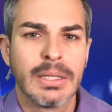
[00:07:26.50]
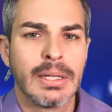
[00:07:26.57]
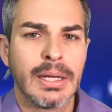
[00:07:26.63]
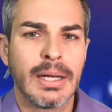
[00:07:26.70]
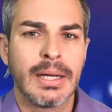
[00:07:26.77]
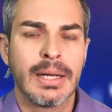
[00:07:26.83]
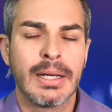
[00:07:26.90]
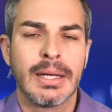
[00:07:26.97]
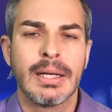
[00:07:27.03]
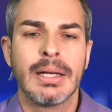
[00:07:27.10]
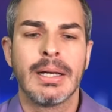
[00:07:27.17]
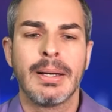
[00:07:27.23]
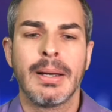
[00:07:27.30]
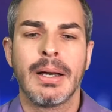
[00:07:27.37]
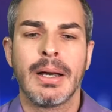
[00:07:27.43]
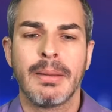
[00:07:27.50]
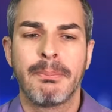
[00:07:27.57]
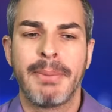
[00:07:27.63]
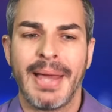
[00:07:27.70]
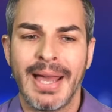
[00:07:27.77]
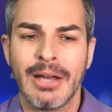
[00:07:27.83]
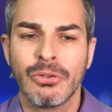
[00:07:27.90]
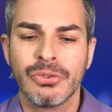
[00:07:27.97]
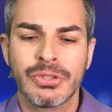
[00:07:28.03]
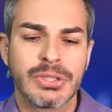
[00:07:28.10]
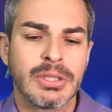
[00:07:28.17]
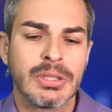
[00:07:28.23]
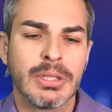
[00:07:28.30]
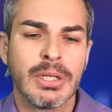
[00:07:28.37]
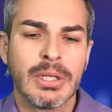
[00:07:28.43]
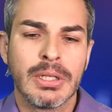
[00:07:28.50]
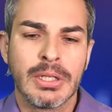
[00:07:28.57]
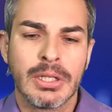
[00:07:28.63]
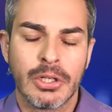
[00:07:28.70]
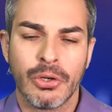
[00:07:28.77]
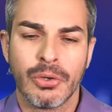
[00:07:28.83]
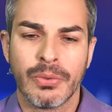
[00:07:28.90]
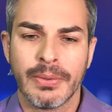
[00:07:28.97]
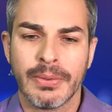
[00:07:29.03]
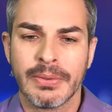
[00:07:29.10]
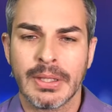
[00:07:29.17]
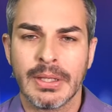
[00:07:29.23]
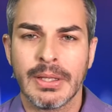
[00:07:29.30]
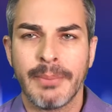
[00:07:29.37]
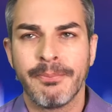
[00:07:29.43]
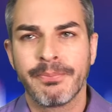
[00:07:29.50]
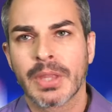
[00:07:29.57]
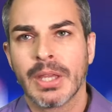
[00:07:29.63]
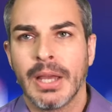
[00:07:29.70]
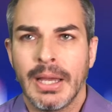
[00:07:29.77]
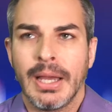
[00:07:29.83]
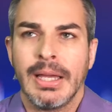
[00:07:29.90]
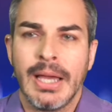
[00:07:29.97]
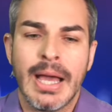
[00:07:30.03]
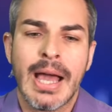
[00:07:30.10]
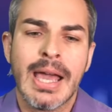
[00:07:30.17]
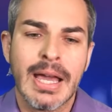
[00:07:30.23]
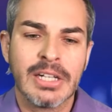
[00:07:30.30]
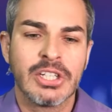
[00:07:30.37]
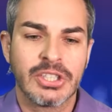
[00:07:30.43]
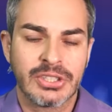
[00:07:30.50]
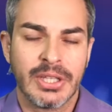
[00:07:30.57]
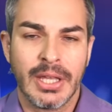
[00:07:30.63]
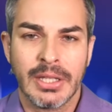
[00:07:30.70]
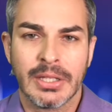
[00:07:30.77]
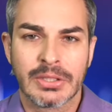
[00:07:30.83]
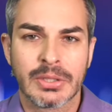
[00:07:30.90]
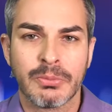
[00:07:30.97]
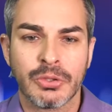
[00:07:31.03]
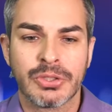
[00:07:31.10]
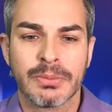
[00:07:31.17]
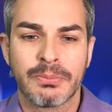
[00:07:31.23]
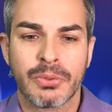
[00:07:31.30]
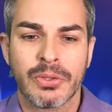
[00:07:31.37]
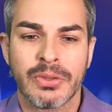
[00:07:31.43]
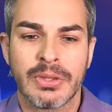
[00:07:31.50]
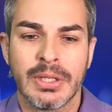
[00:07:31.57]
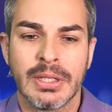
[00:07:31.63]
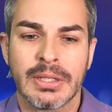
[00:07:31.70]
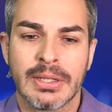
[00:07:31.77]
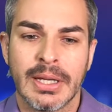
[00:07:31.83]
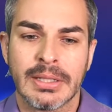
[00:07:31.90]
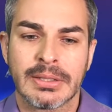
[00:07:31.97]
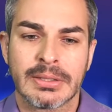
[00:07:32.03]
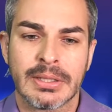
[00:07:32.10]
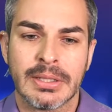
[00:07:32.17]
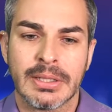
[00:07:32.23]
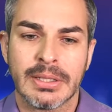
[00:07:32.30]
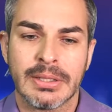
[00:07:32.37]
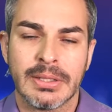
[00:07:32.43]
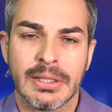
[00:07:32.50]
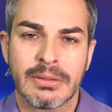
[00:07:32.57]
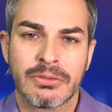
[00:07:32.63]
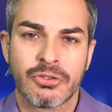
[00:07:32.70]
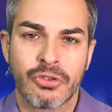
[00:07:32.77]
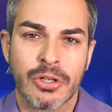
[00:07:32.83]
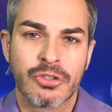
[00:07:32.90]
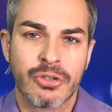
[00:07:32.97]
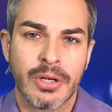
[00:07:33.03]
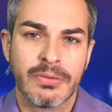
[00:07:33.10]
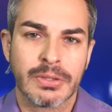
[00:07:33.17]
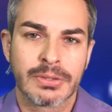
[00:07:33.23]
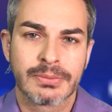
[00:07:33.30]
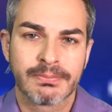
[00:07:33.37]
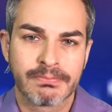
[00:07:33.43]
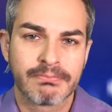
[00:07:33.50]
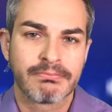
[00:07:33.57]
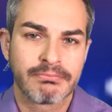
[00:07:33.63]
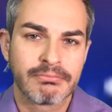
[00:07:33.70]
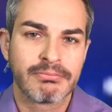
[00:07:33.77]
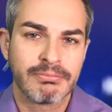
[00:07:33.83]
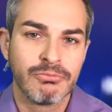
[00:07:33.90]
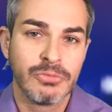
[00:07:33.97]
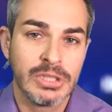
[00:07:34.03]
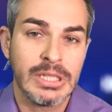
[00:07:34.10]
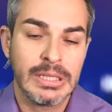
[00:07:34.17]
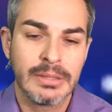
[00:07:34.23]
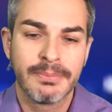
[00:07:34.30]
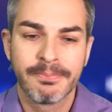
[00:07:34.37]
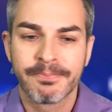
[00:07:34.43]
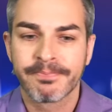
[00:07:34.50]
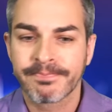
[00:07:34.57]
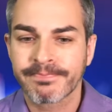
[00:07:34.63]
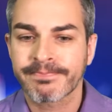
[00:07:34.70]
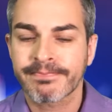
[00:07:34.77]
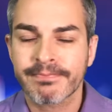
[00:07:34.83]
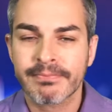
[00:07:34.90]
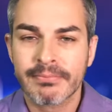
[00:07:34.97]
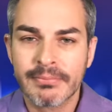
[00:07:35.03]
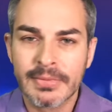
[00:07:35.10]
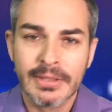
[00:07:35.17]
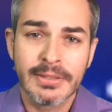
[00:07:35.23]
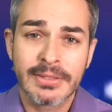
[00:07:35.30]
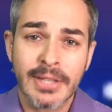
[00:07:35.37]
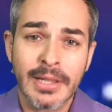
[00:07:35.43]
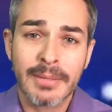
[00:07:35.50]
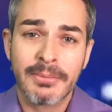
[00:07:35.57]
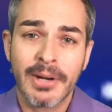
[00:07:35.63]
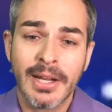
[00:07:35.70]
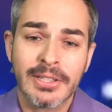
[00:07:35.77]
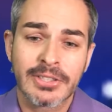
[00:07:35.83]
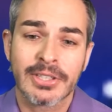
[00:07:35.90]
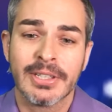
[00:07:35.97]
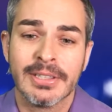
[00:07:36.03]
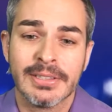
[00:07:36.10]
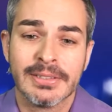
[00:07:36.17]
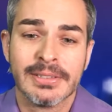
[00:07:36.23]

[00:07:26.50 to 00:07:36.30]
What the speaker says: pounds, and you know I understand that's the most important thing that that truck drivers need. Celebration!